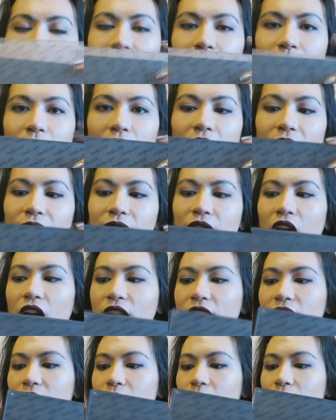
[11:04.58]
as well have
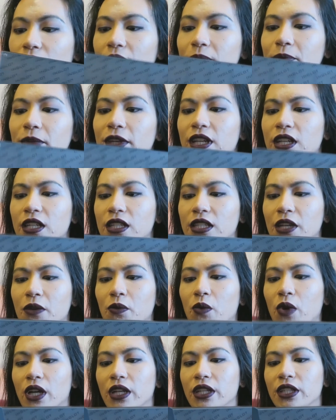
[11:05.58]
gotten one because I
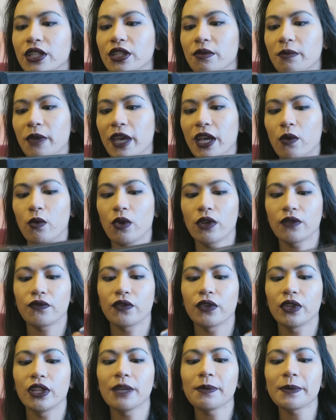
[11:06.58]
wanted to make one
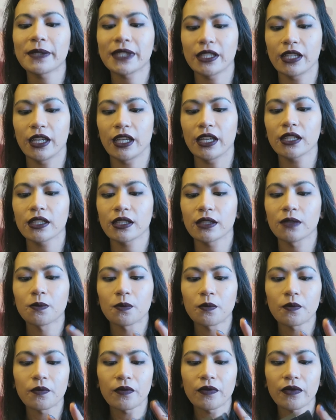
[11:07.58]
for lipsticks.
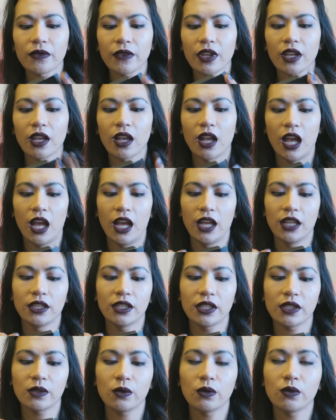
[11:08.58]
And
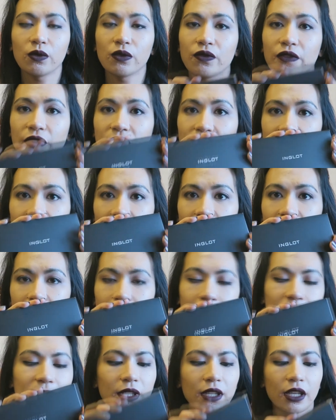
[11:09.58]
this one would fit 10
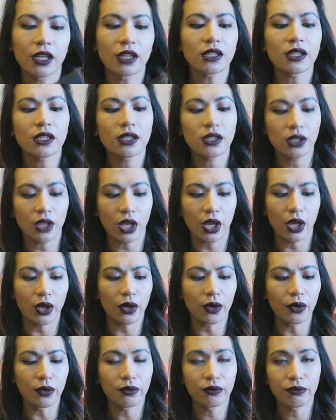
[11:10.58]
lipsticks.
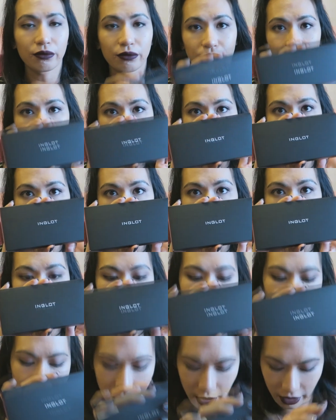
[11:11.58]
So there
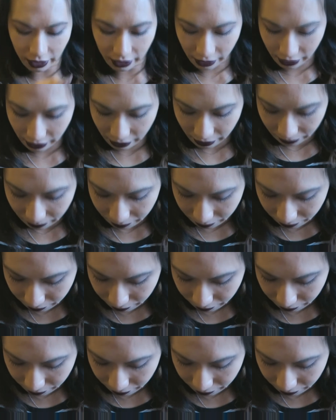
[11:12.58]
it is.